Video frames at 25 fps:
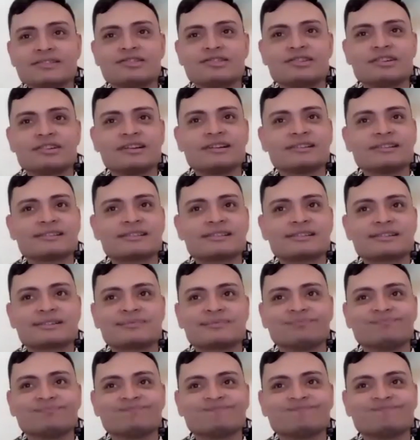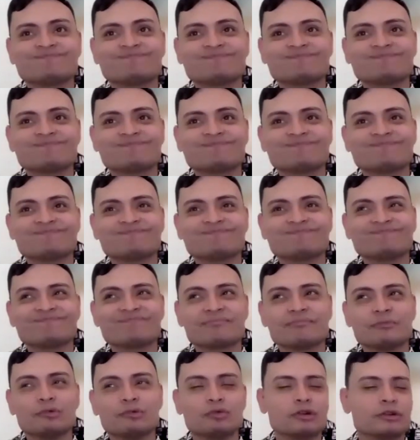just
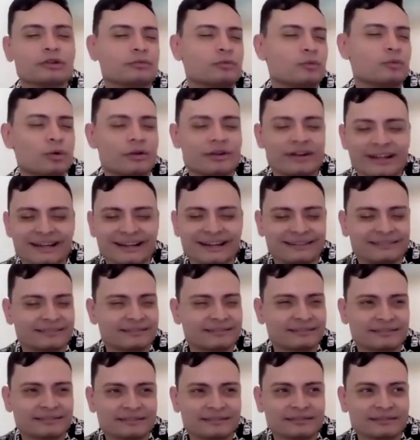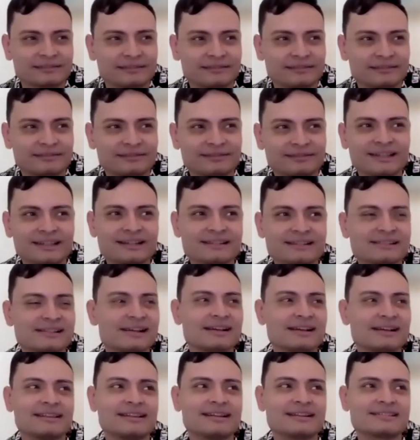rewarding. That's
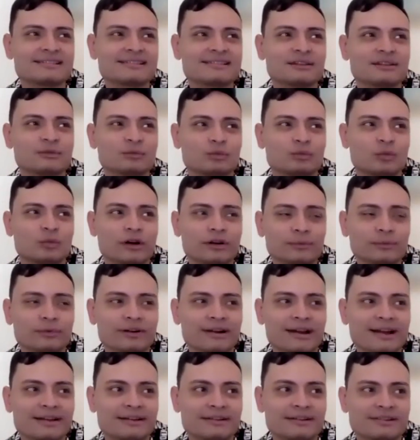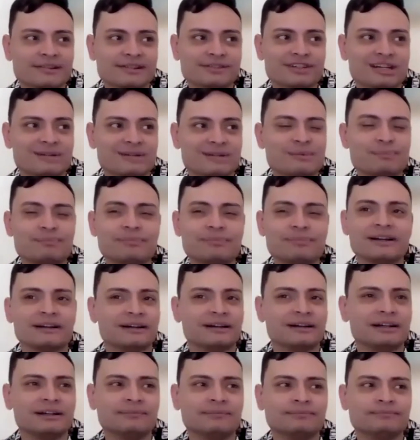uh, that's the one word I can describe it. But
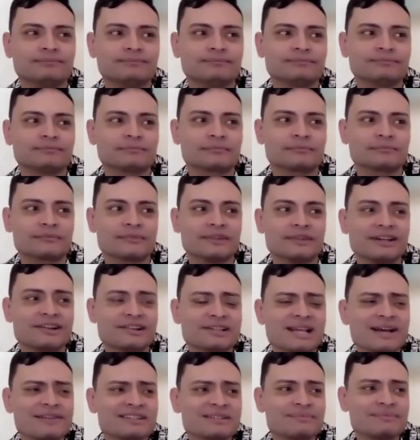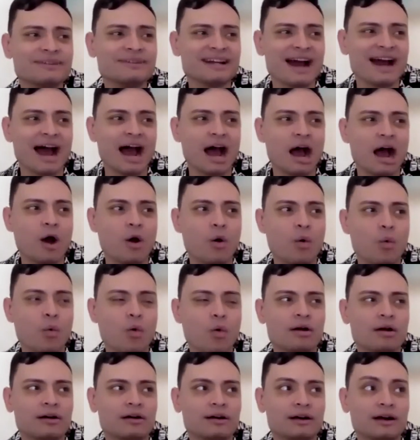um, it does have to be
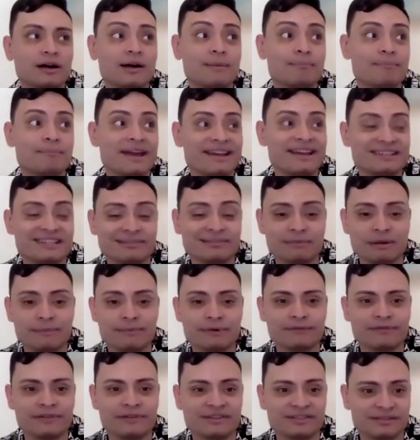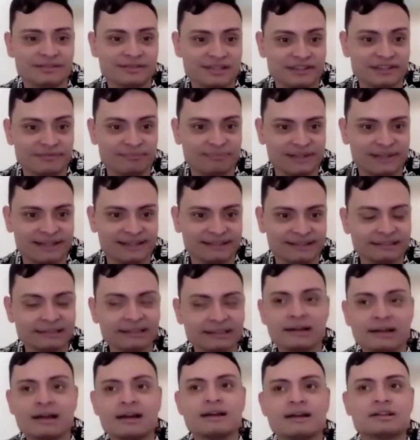how amazing my professors have been
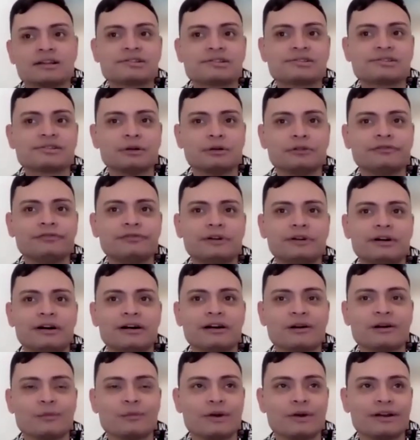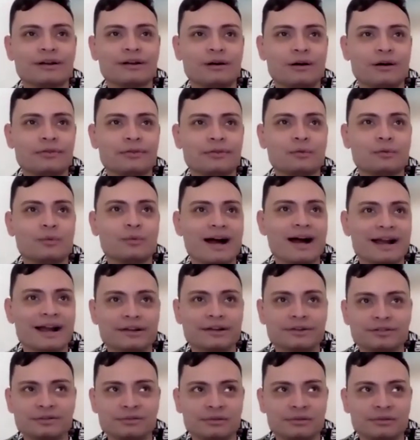so far with all the
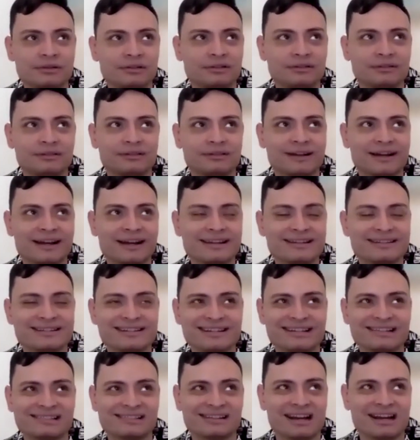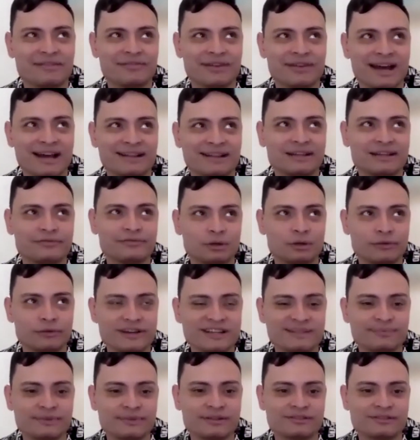wackadoodle ideas that I've had. They've
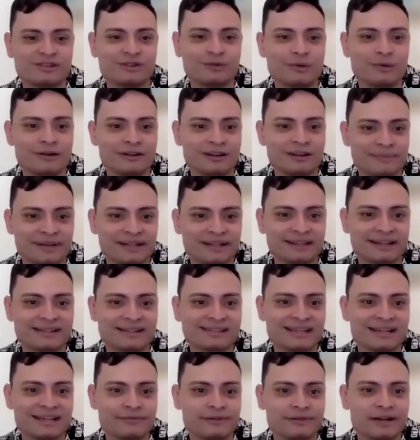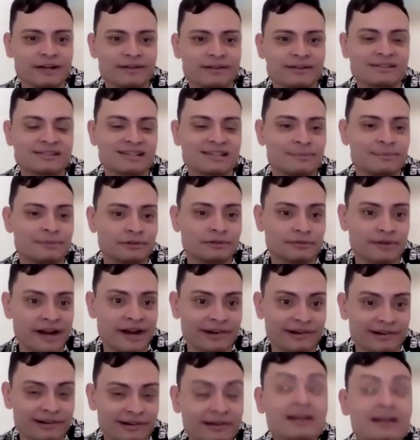always been so welcoming. Like, say if I, because I'm a
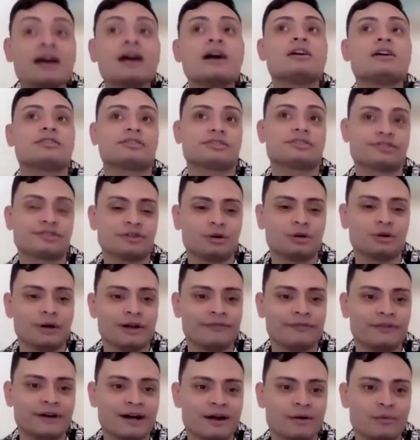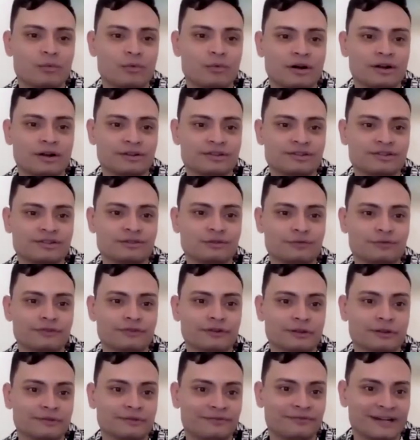writer, so if I want to,
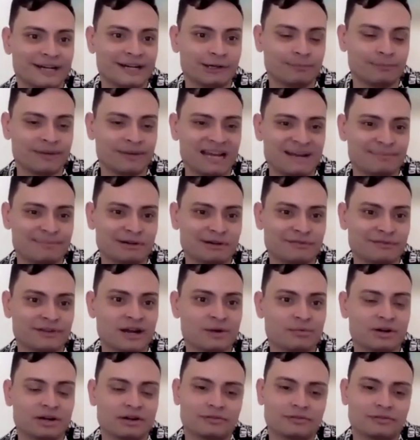for the final paper, if I want